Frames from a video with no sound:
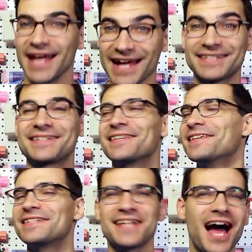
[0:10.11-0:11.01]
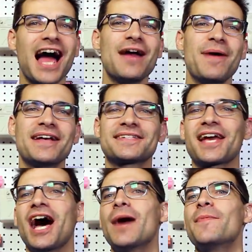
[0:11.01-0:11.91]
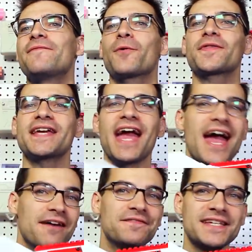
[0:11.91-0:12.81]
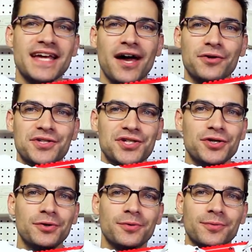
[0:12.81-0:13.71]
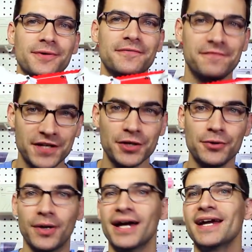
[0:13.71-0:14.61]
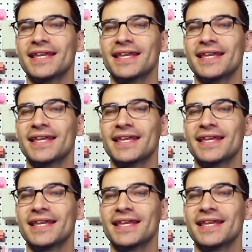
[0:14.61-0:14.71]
Yes, the time has come for the FDL-2 review.